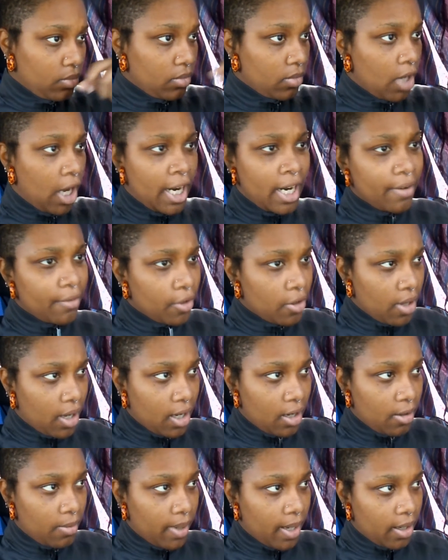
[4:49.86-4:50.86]
I never
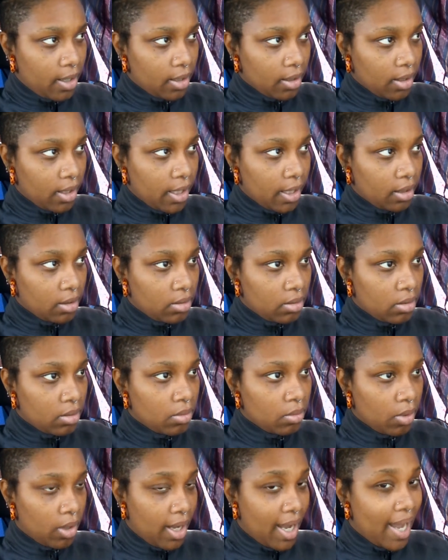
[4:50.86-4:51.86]
thought about it
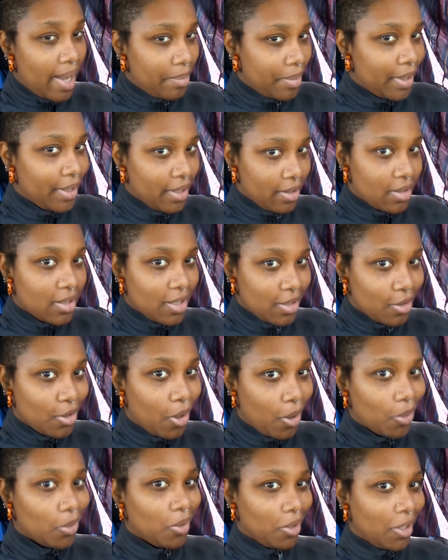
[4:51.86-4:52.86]
happiness is
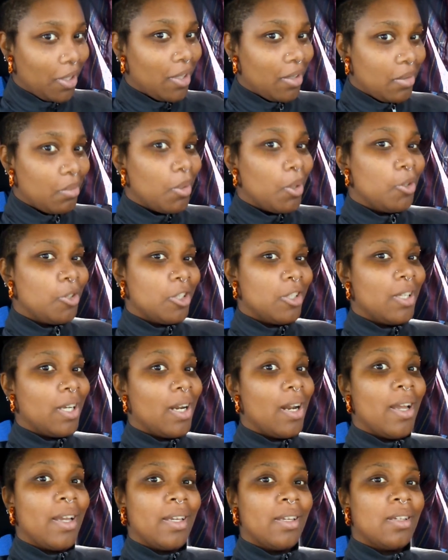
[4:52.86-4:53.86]
totally an emotion that
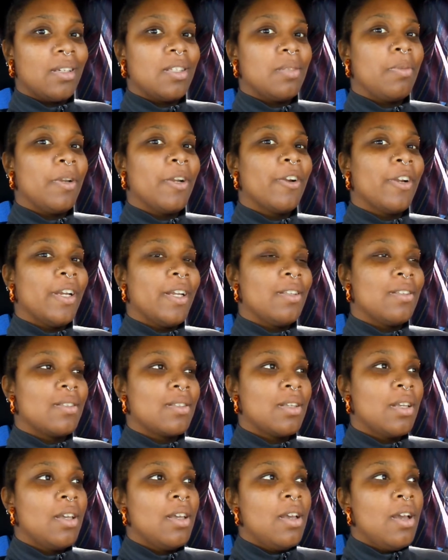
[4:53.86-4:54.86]
I could
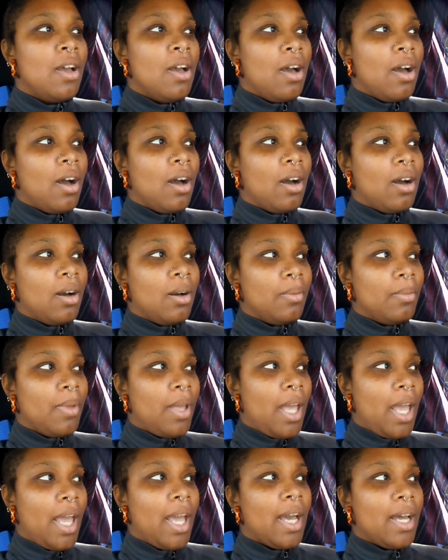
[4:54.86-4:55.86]
experience,
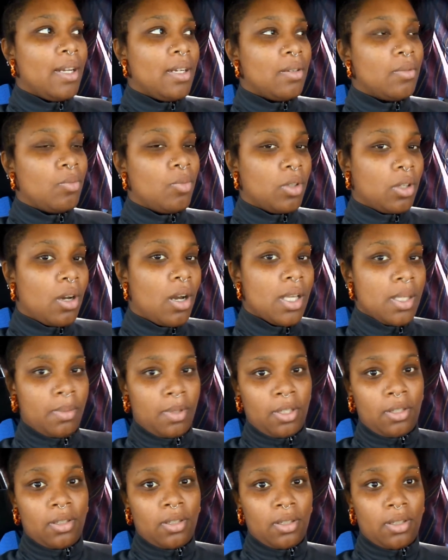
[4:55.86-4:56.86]
and would cause me
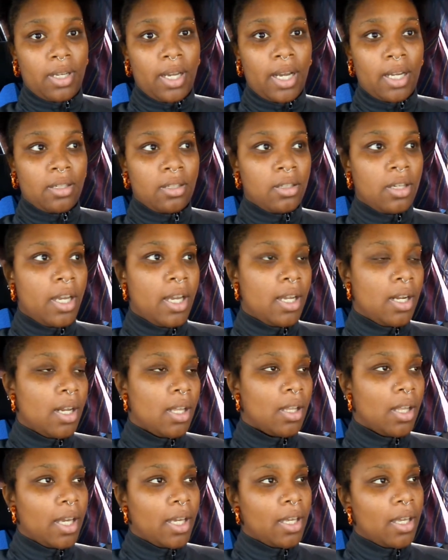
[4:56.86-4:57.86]
to detach. And
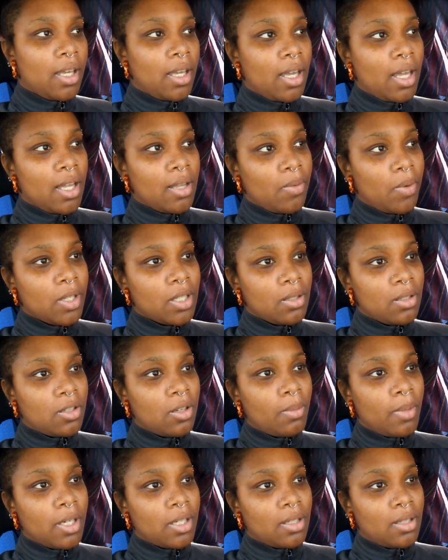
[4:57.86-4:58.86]
it wasn't so
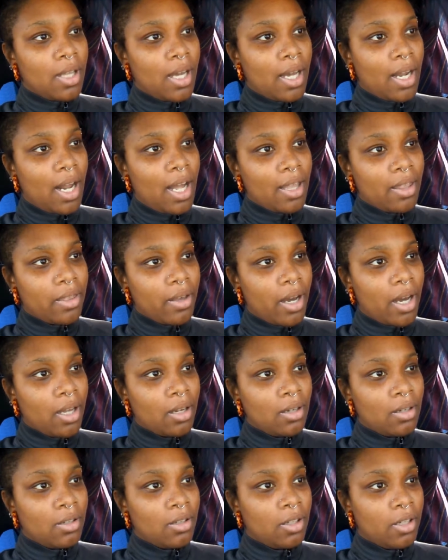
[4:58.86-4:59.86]
much that I thought,
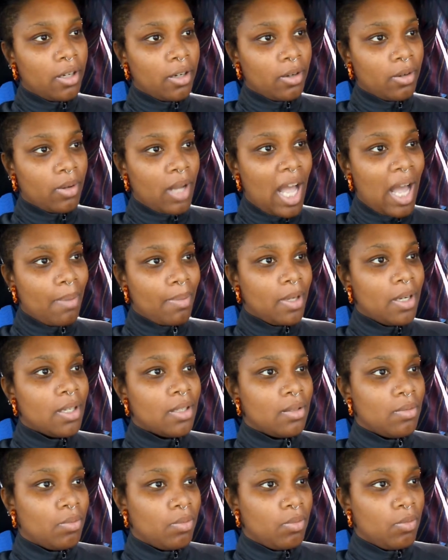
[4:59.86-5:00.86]

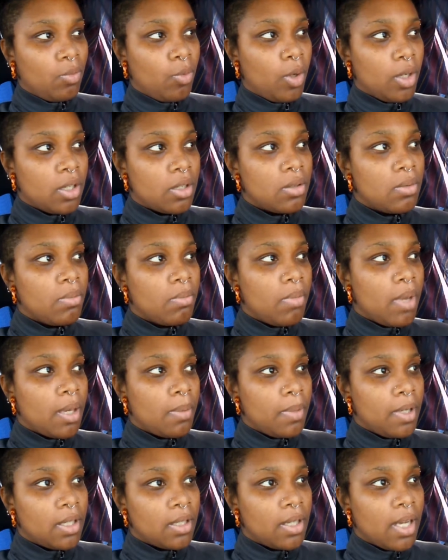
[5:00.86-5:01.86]
happiness wouldn't make
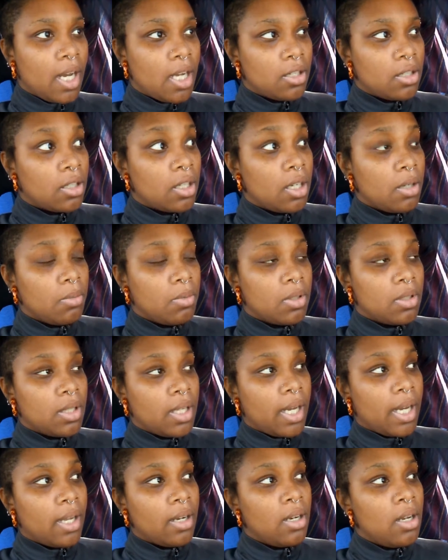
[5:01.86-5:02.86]
me detached. It was
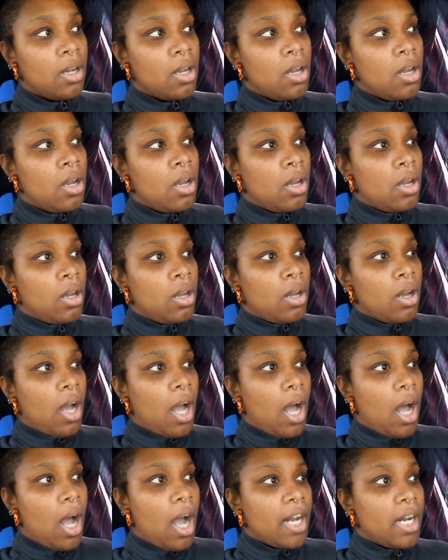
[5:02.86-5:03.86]
that
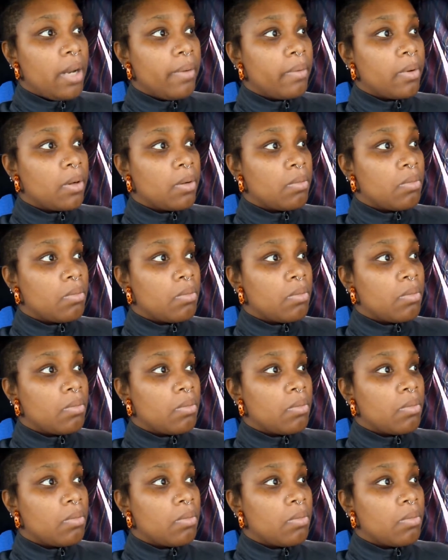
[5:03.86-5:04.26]
I never